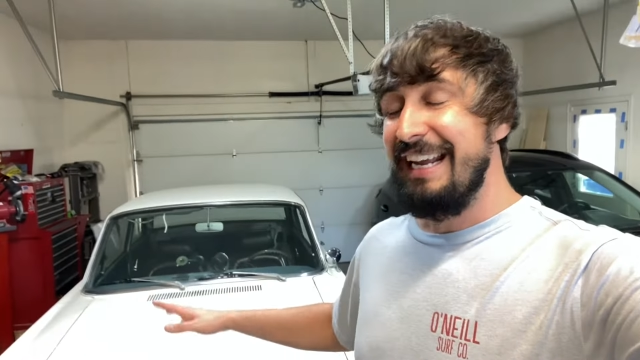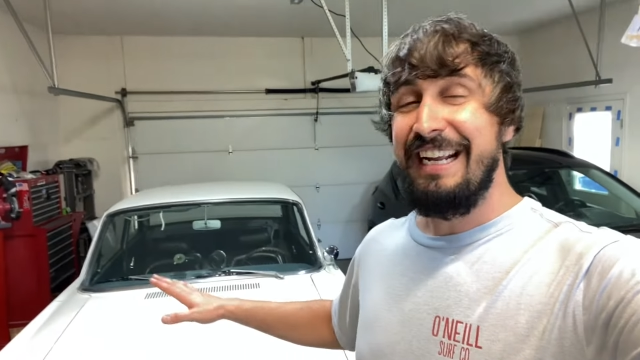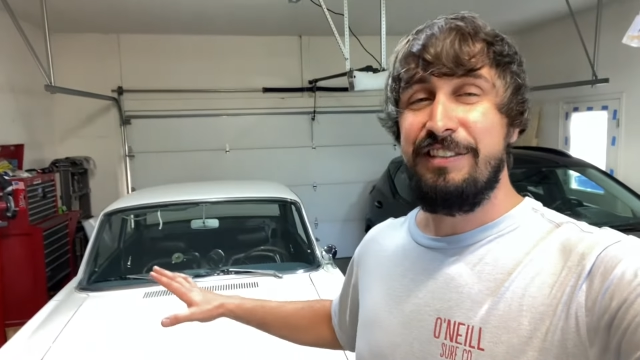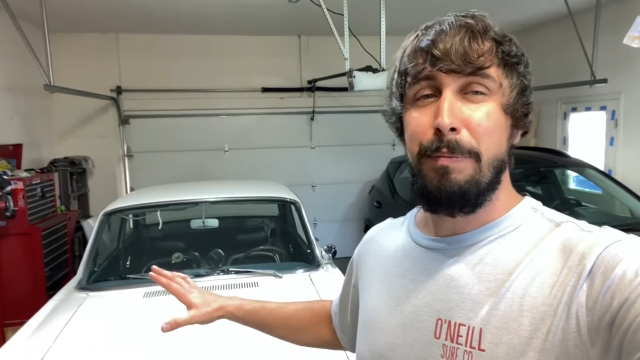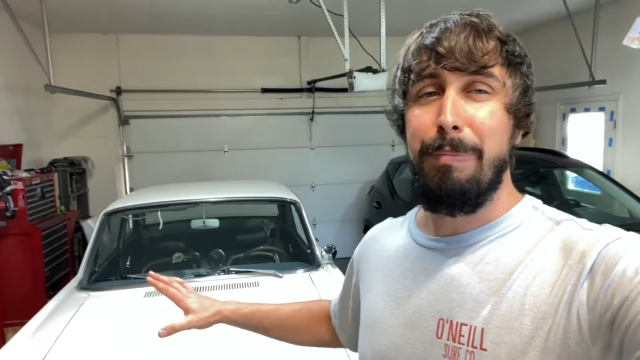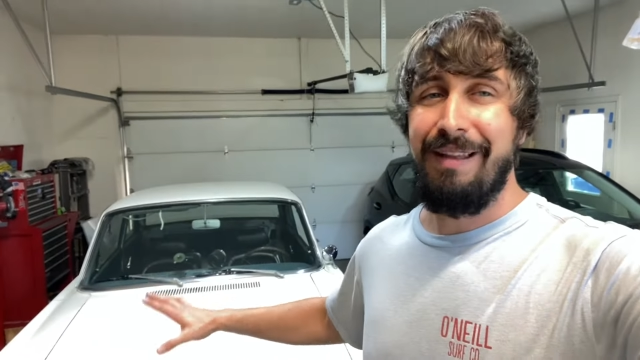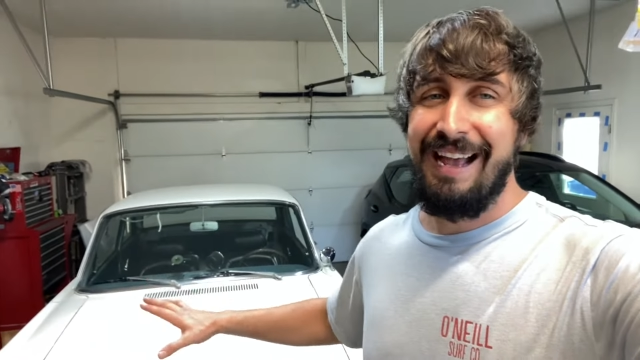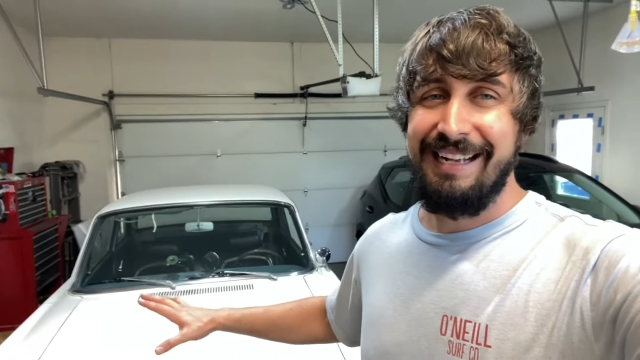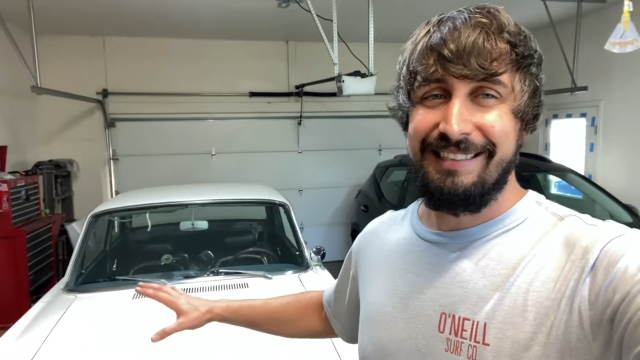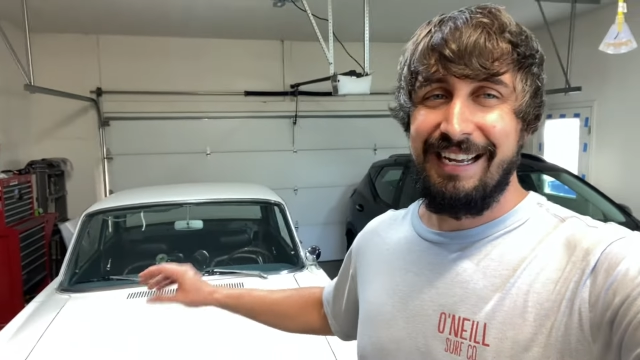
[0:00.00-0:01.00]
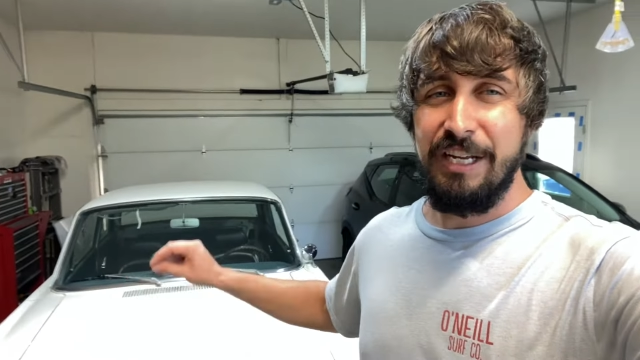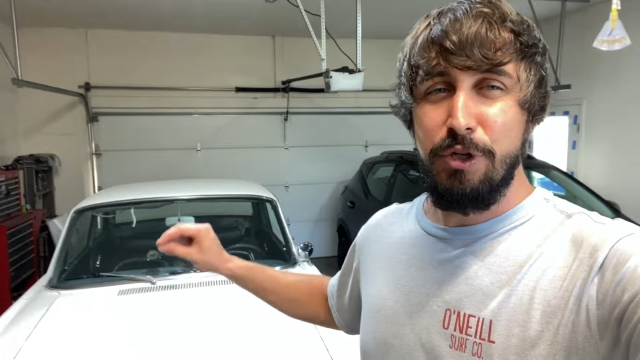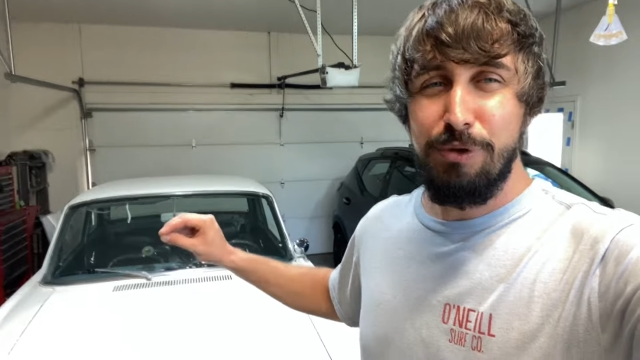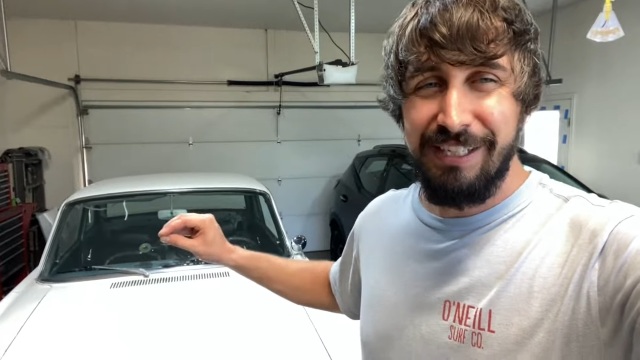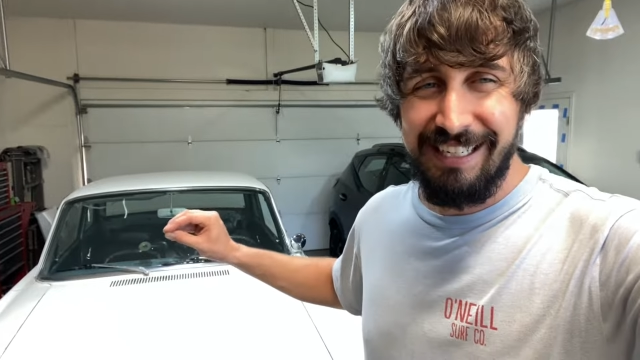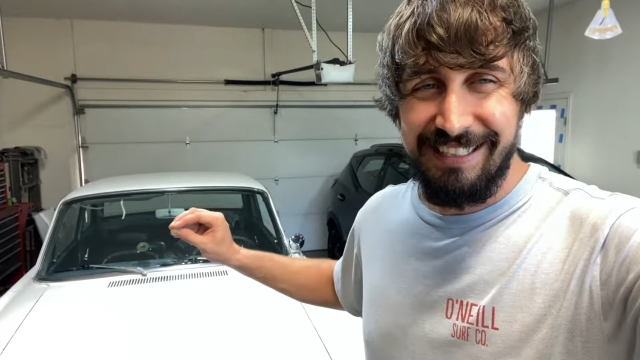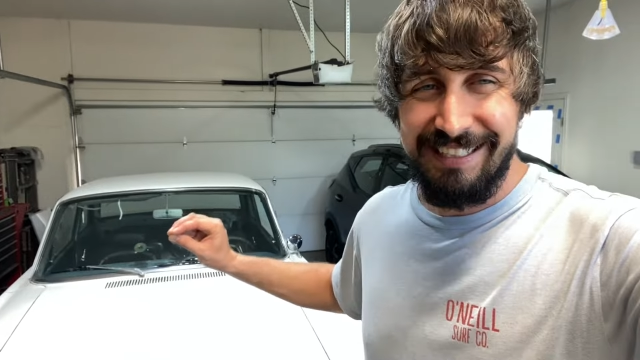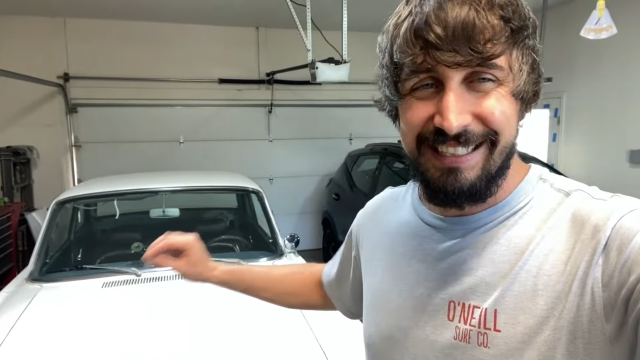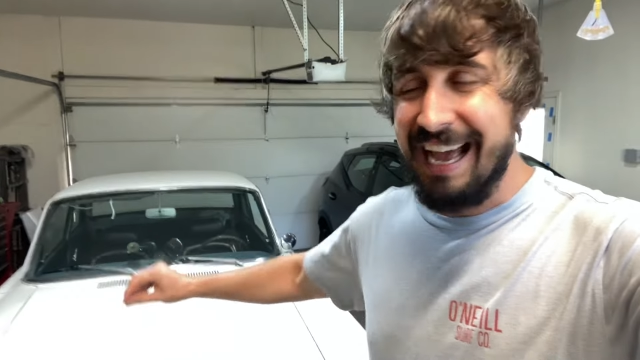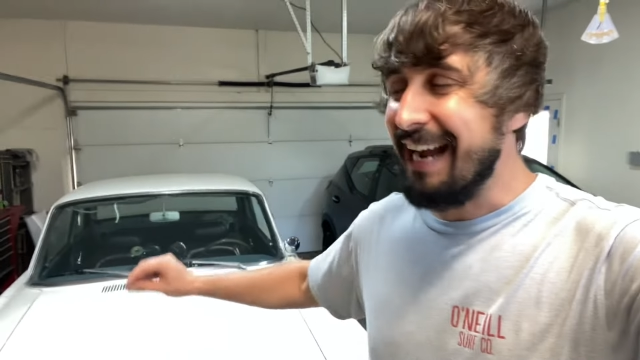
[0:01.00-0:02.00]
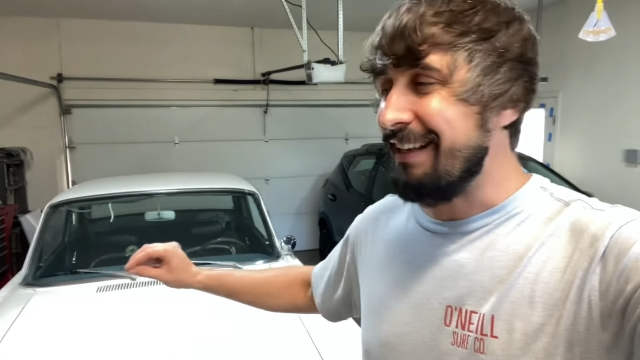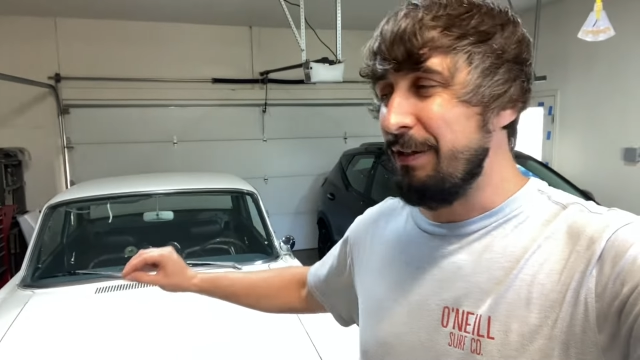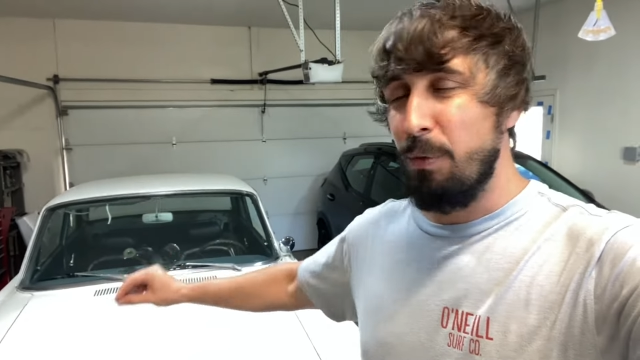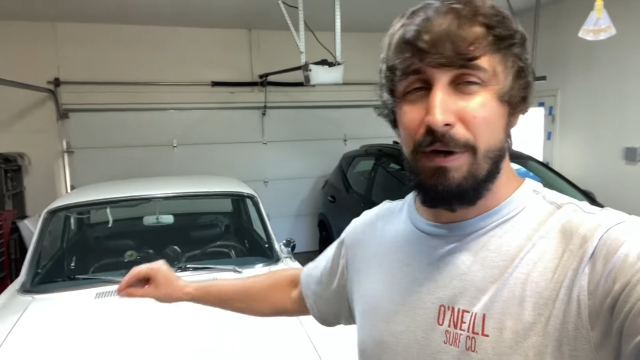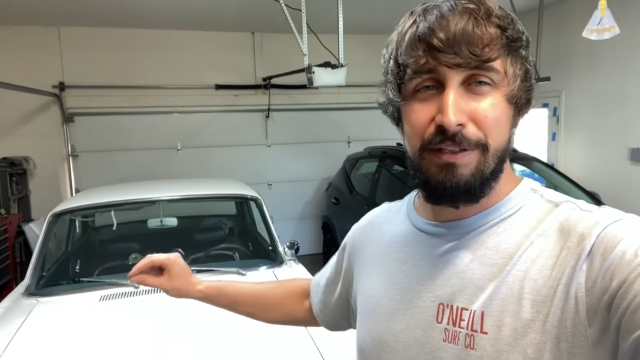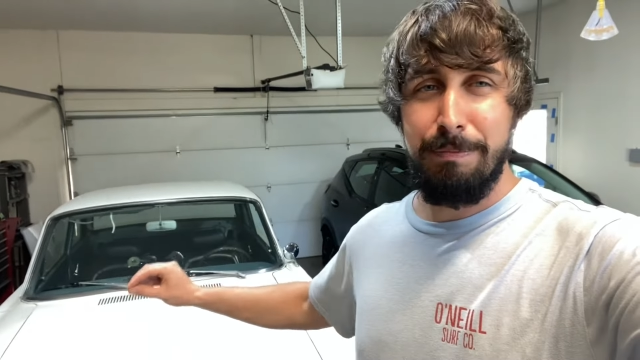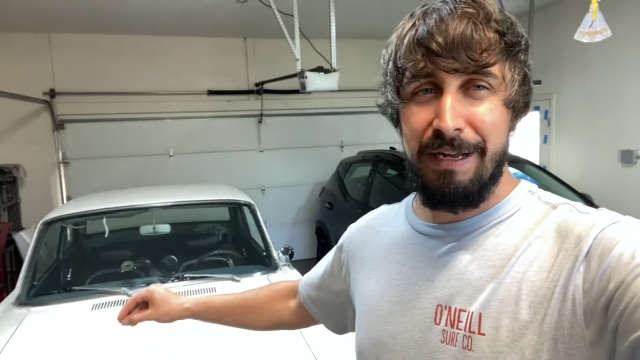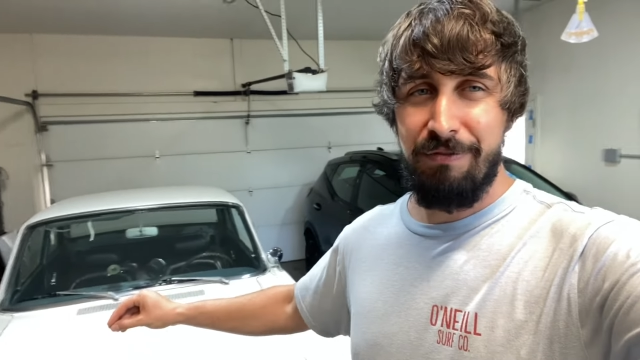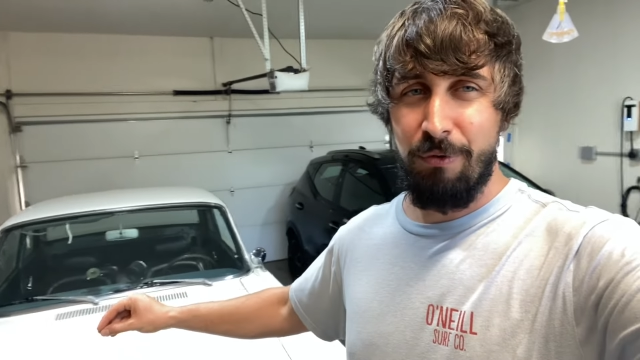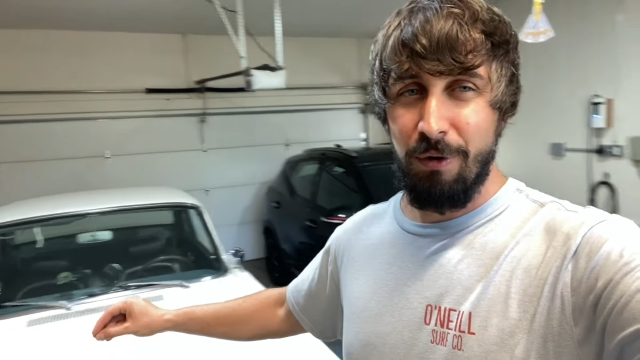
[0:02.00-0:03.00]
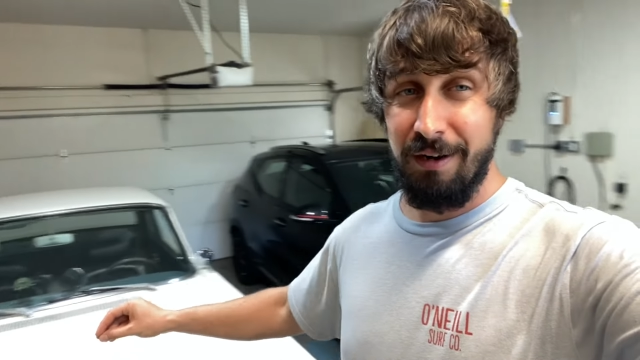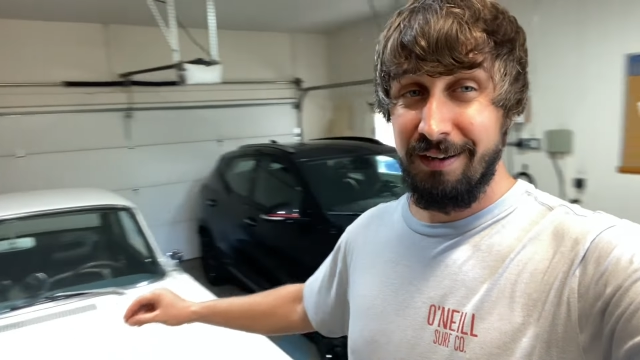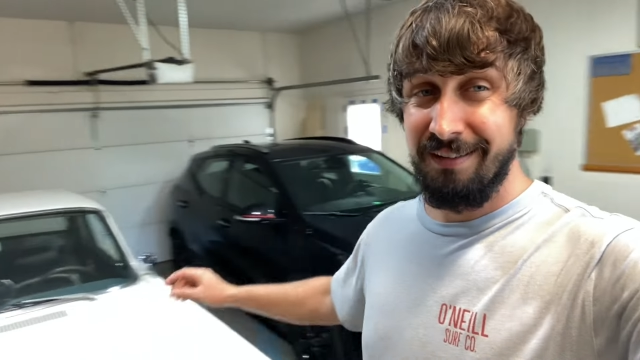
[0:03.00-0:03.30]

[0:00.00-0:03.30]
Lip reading: It's a blast. I use it exactly what it's meant for.